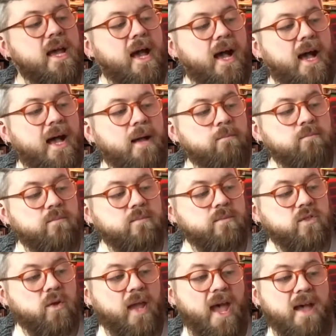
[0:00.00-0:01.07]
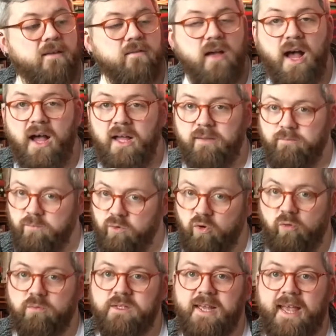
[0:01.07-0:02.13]
Um, so yeah, I
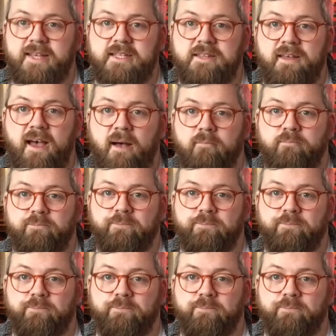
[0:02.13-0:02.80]
hope to get to that.